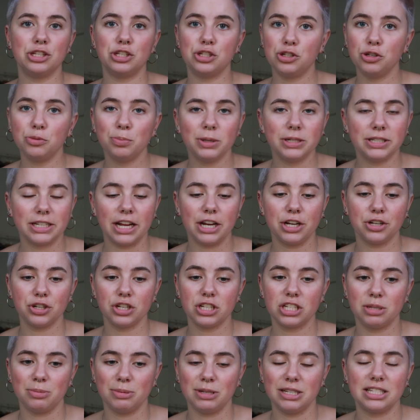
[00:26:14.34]
It's super
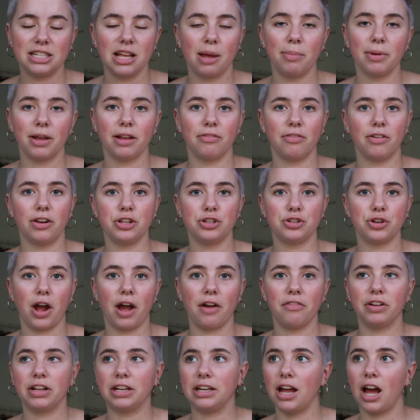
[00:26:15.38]
dangerous to be stepping in front of
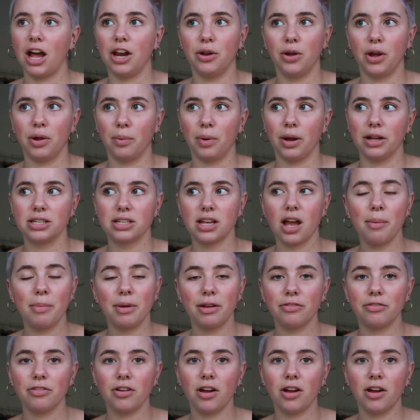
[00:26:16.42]
traffic, not knowing where it's coming